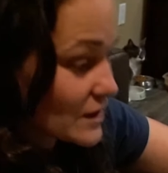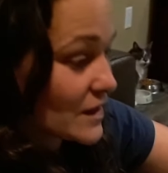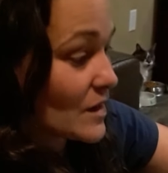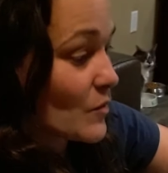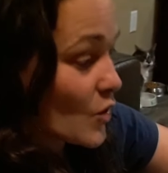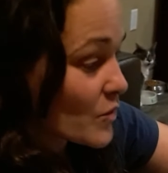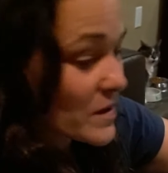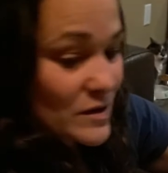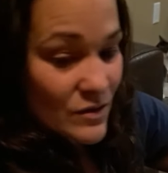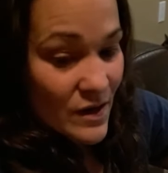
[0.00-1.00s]
and I'm
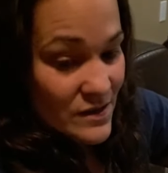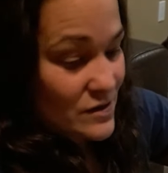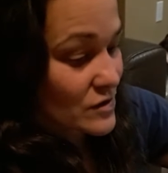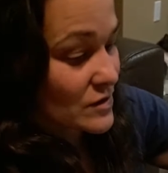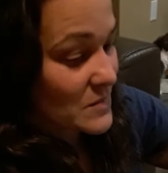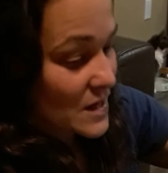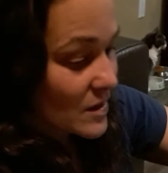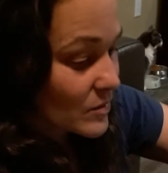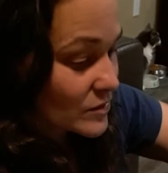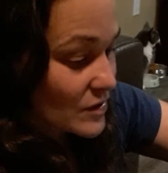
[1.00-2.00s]
hoping you guys are gonna be
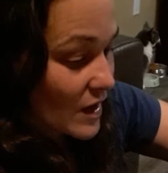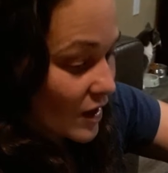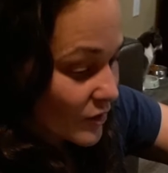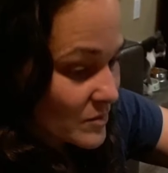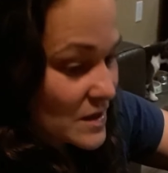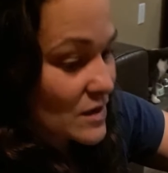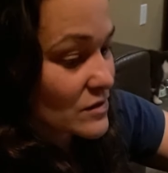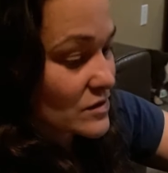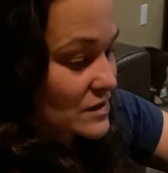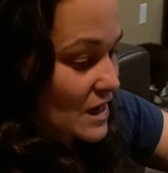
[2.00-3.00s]
able to help me
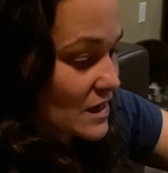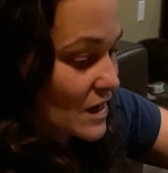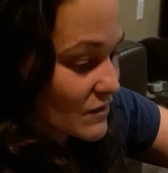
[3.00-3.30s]
understand